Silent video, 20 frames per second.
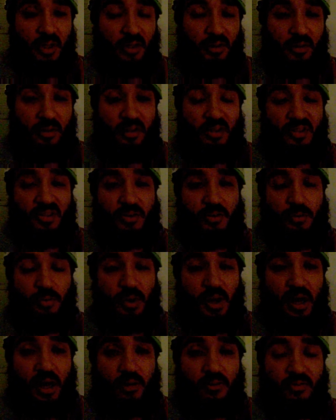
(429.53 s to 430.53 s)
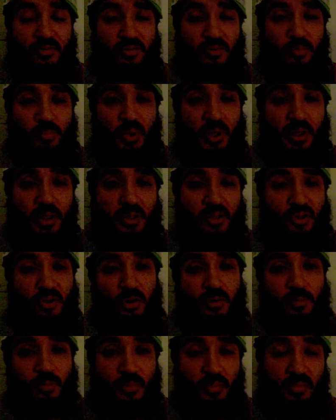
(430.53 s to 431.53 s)
and listen to a House of Pain,
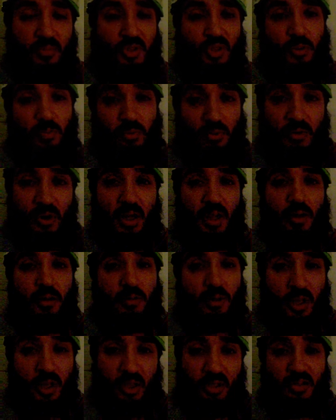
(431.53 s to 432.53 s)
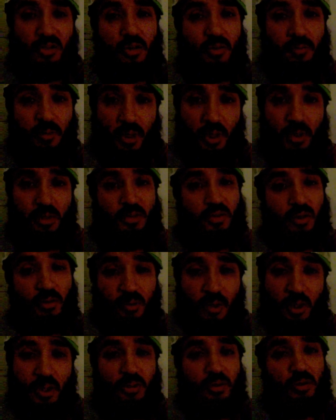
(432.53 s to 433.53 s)
jump, jump around, jump,
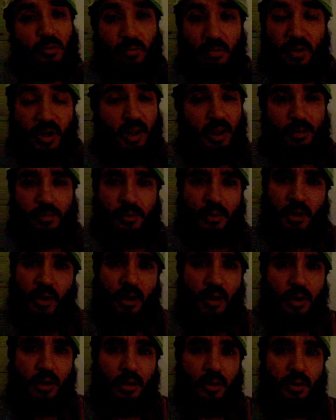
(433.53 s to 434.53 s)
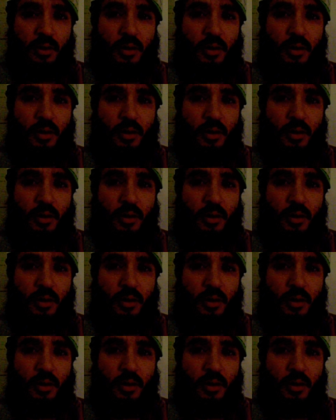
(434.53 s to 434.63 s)
jump, jump around. Nah,